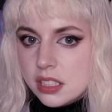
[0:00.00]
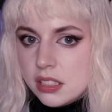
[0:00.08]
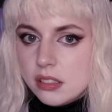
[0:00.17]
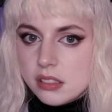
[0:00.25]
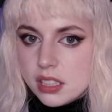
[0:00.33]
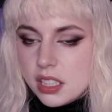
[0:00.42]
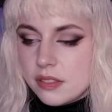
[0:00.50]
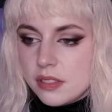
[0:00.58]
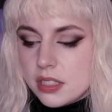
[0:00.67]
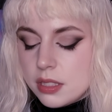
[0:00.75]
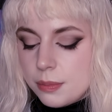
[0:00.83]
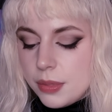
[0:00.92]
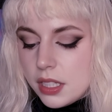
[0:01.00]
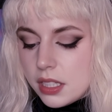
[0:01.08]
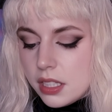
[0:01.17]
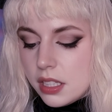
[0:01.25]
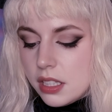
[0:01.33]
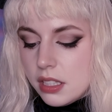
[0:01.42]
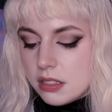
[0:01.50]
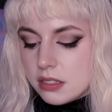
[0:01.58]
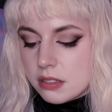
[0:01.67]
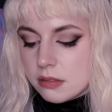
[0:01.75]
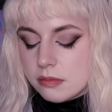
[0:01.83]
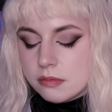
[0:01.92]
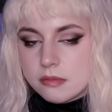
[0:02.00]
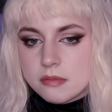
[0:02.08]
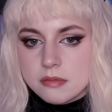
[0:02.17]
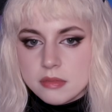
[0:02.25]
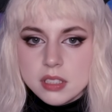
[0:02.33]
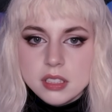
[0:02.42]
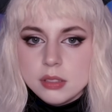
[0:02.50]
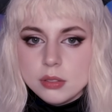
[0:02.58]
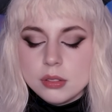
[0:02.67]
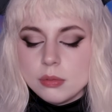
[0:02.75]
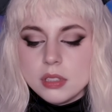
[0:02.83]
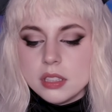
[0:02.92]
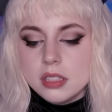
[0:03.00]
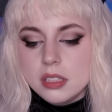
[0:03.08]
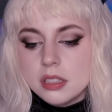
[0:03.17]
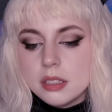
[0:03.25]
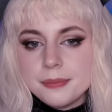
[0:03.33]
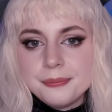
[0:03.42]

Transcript: You can have this back, I guess. I don't want it.